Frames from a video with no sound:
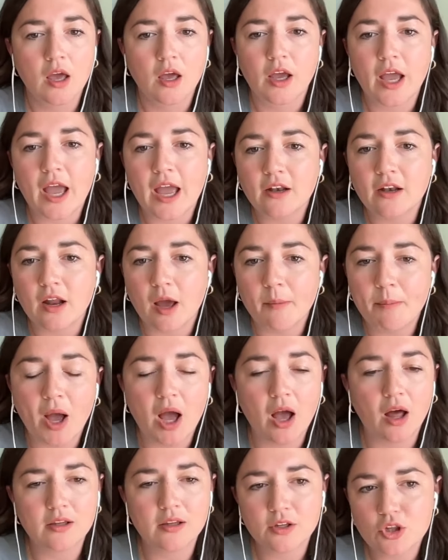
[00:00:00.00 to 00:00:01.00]

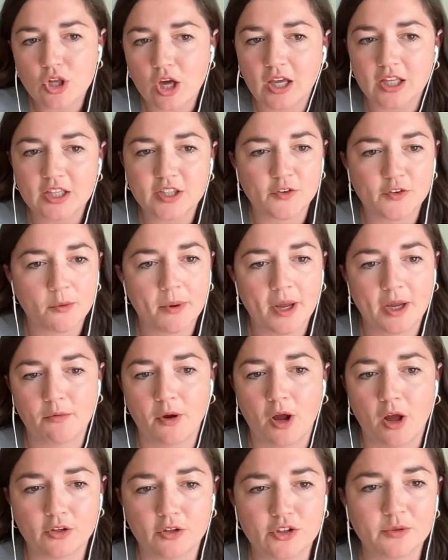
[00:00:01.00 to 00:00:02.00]
apologize for my
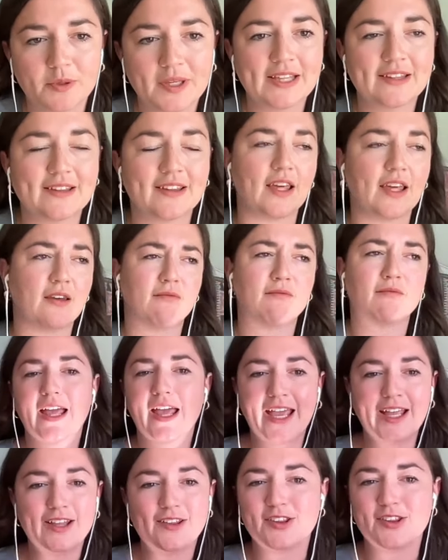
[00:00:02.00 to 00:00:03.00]
wrongdoings. Like,
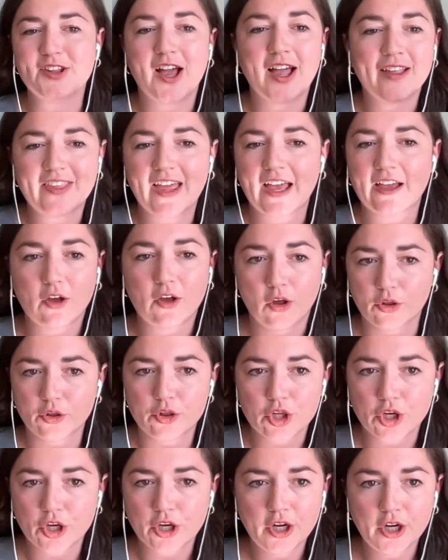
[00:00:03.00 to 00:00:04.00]
it's not that
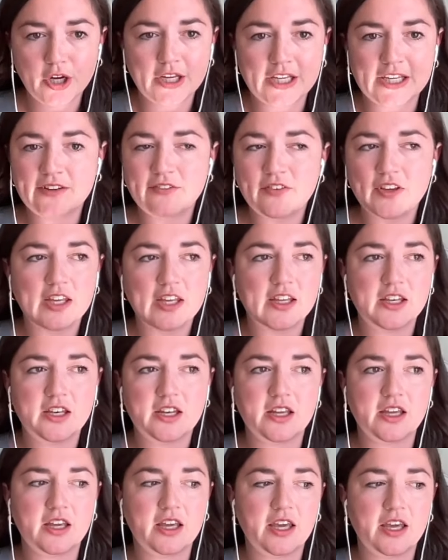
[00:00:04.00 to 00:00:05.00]
culture,
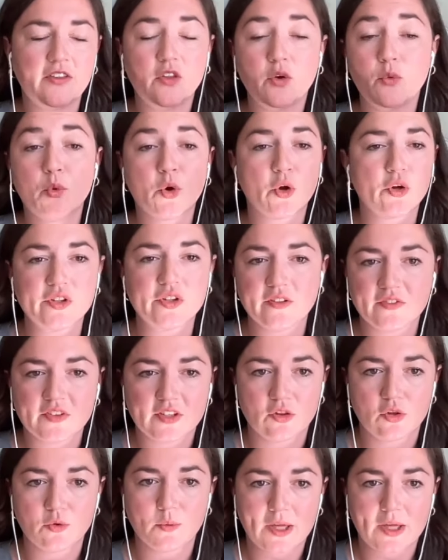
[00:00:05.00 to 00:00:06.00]
even in the worst of
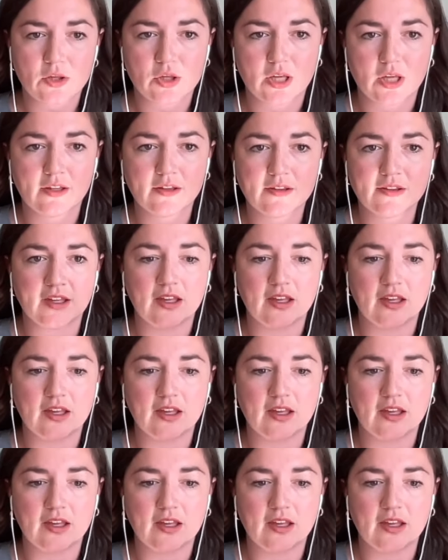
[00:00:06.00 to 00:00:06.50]
situations.